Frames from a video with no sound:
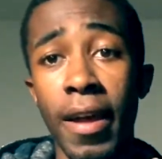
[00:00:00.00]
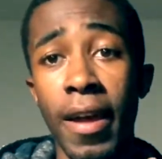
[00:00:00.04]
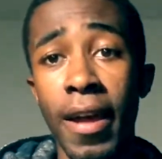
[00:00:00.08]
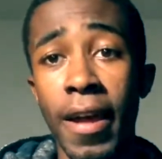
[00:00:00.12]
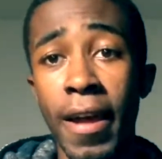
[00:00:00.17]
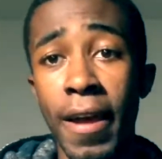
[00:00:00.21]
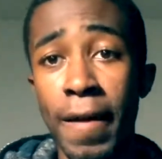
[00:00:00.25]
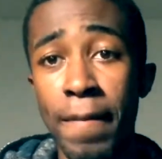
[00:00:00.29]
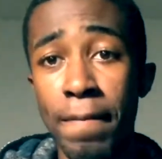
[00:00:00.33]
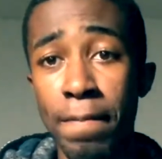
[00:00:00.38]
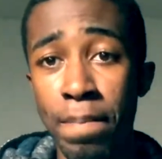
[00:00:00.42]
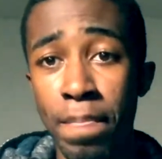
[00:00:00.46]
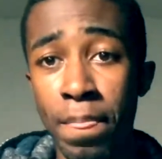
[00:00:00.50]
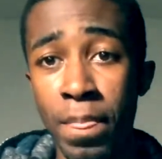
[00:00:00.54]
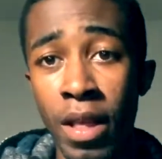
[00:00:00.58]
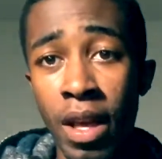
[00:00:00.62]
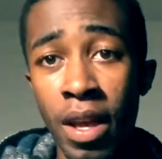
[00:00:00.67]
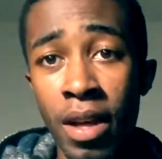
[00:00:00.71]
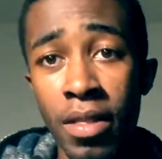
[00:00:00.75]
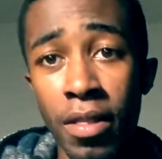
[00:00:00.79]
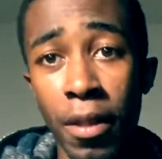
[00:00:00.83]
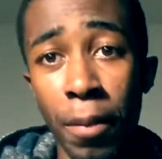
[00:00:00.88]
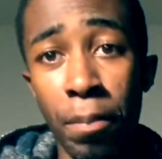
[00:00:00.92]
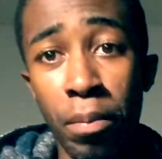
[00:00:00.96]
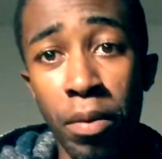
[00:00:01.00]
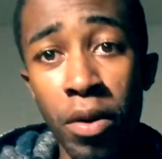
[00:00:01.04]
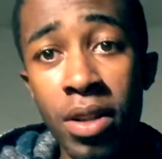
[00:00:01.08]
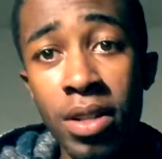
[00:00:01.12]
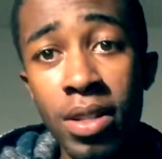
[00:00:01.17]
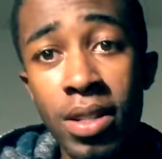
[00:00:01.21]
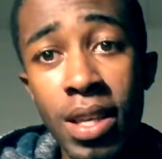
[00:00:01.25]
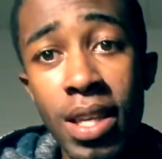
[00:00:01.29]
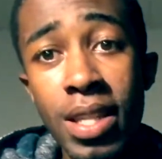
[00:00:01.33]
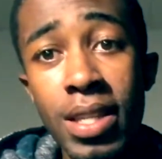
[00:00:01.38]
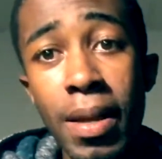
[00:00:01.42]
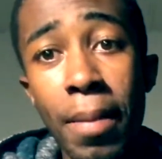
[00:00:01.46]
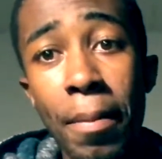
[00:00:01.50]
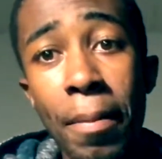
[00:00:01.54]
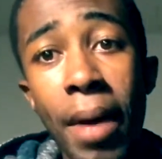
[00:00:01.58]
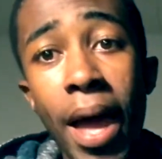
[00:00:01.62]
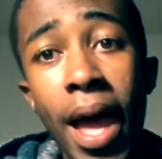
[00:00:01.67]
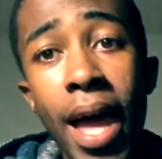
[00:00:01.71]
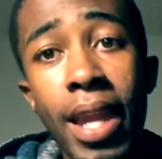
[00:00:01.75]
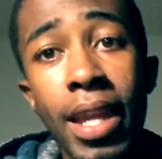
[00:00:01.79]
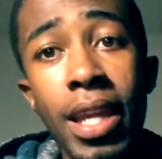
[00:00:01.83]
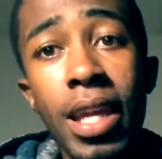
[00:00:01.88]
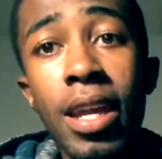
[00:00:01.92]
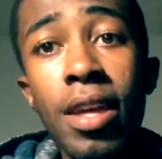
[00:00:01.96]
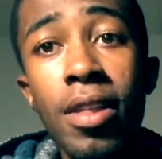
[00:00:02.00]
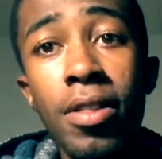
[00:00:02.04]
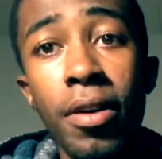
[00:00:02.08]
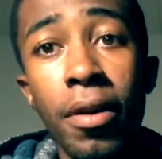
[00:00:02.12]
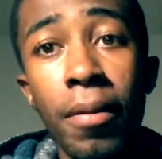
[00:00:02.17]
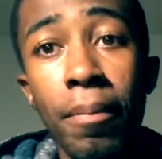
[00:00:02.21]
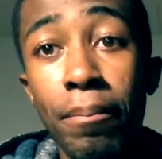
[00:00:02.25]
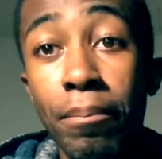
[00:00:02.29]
And the Prince isn't bad either.